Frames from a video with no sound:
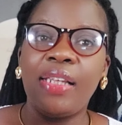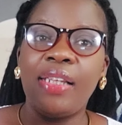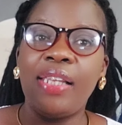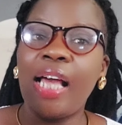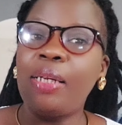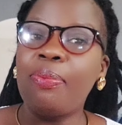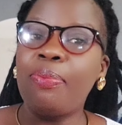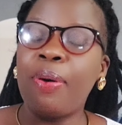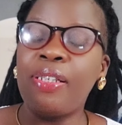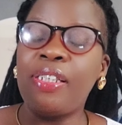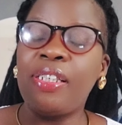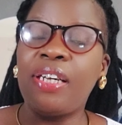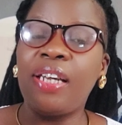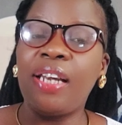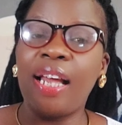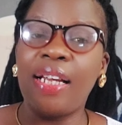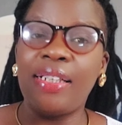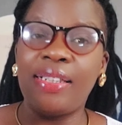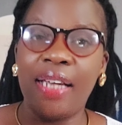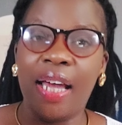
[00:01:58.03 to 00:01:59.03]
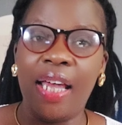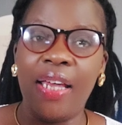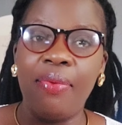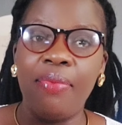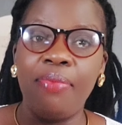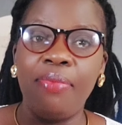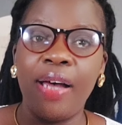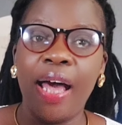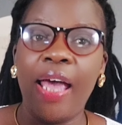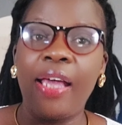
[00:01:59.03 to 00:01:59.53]
That particular
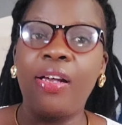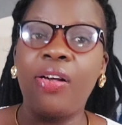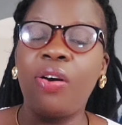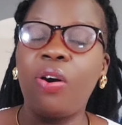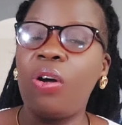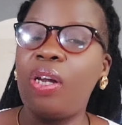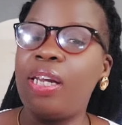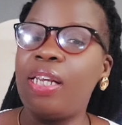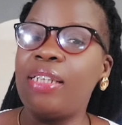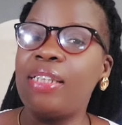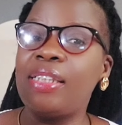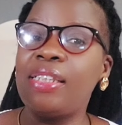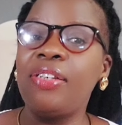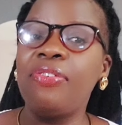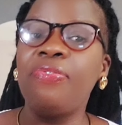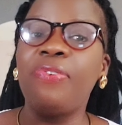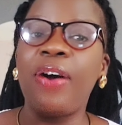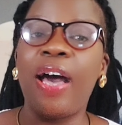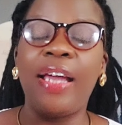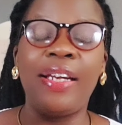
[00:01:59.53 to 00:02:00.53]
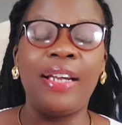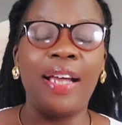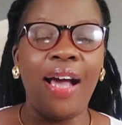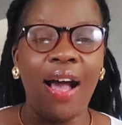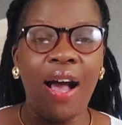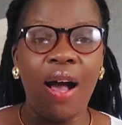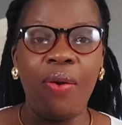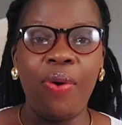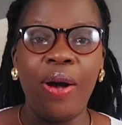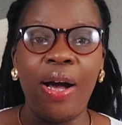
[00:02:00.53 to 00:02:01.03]
time, I call it divine
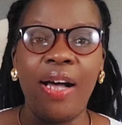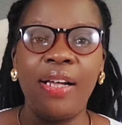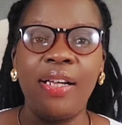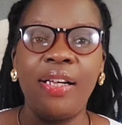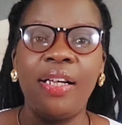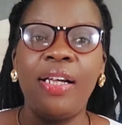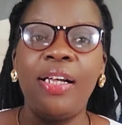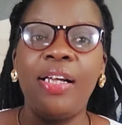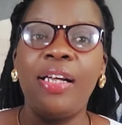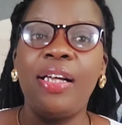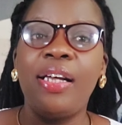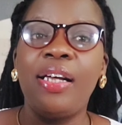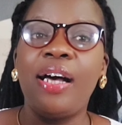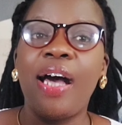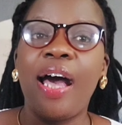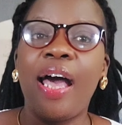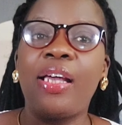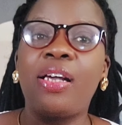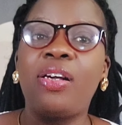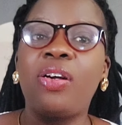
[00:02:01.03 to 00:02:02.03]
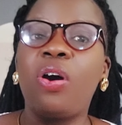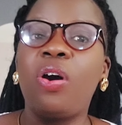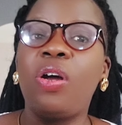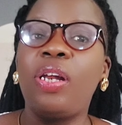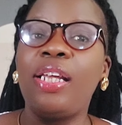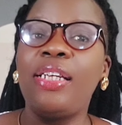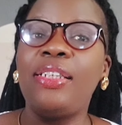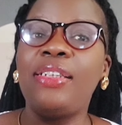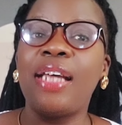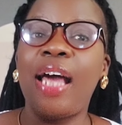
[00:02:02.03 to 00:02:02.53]
hour. I
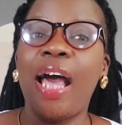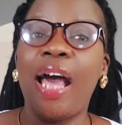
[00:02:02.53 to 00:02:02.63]
call it